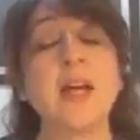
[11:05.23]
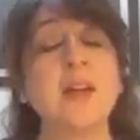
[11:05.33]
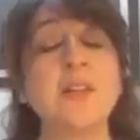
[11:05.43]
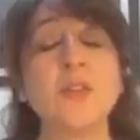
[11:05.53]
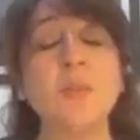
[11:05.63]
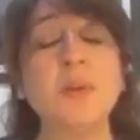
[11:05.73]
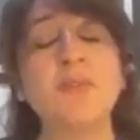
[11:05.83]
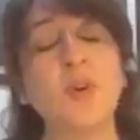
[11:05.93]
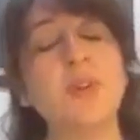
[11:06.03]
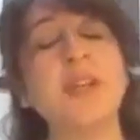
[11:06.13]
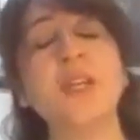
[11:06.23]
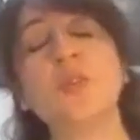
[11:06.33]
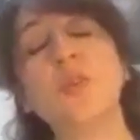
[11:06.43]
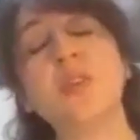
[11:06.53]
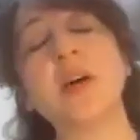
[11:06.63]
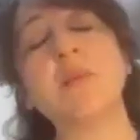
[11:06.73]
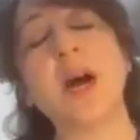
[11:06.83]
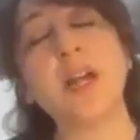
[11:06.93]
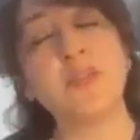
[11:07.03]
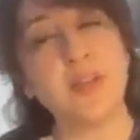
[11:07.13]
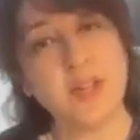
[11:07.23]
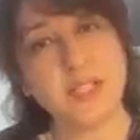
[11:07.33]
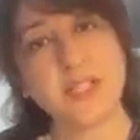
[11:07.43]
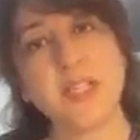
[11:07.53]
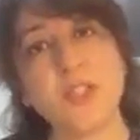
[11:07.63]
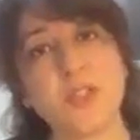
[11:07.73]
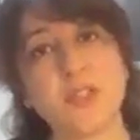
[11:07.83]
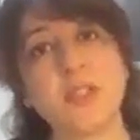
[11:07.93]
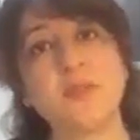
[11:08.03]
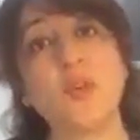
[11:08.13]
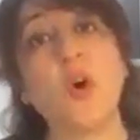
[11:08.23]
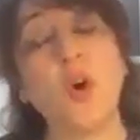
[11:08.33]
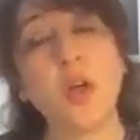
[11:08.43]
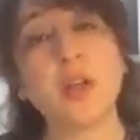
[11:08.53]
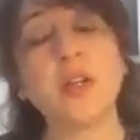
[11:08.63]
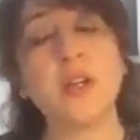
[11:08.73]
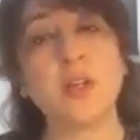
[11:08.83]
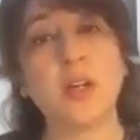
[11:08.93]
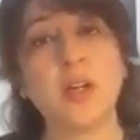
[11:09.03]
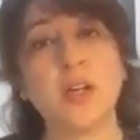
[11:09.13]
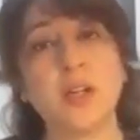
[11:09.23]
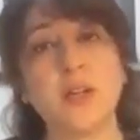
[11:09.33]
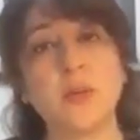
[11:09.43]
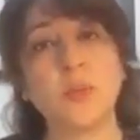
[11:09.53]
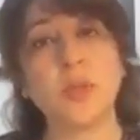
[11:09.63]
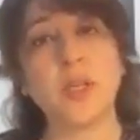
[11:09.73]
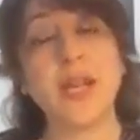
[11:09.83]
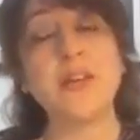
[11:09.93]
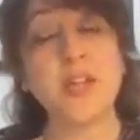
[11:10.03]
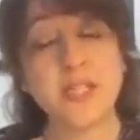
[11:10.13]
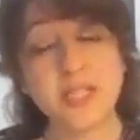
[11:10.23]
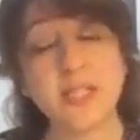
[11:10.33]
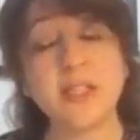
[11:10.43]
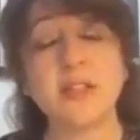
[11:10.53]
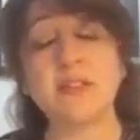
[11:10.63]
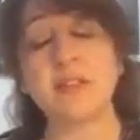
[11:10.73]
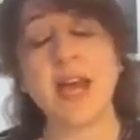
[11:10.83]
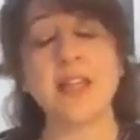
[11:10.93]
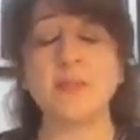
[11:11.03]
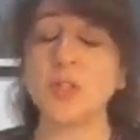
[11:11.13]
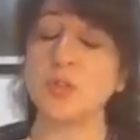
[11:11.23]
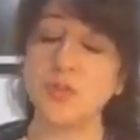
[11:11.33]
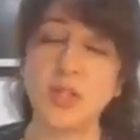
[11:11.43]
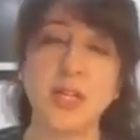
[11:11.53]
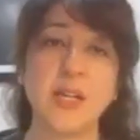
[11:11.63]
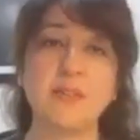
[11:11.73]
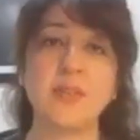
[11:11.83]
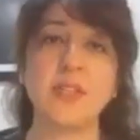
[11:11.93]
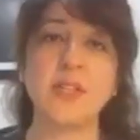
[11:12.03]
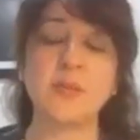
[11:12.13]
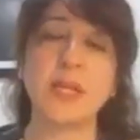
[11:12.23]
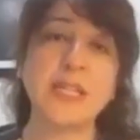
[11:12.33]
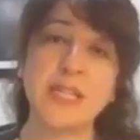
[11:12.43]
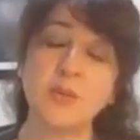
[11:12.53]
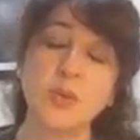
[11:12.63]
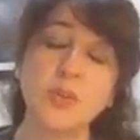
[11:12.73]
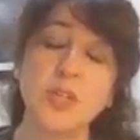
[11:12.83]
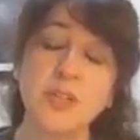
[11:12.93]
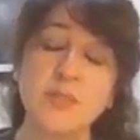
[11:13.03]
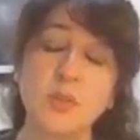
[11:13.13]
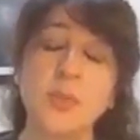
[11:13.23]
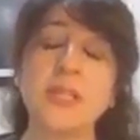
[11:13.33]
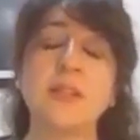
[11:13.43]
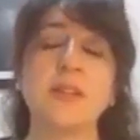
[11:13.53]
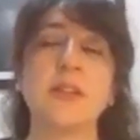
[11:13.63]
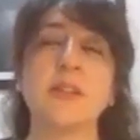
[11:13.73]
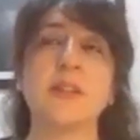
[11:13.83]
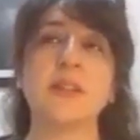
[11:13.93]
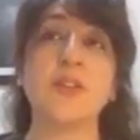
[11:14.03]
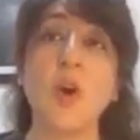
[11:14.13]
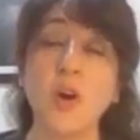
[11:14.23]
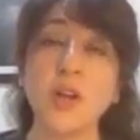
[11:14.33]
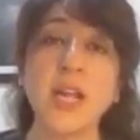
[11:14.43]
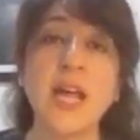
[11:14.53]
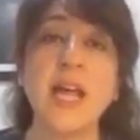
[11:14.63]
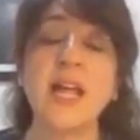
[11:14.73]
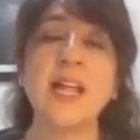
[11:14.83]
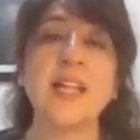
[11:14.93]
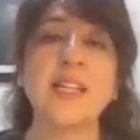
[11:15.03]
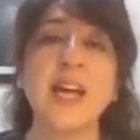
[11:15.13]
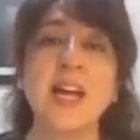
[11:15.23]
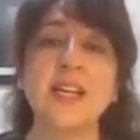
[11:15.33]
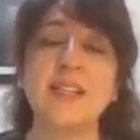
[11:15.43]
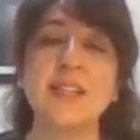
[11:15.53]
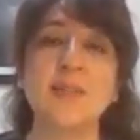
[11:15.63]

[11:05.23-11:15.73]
So before we do some R5 recitation for addressing this aspect of your life, there is one thing I want to leave you with, the thought that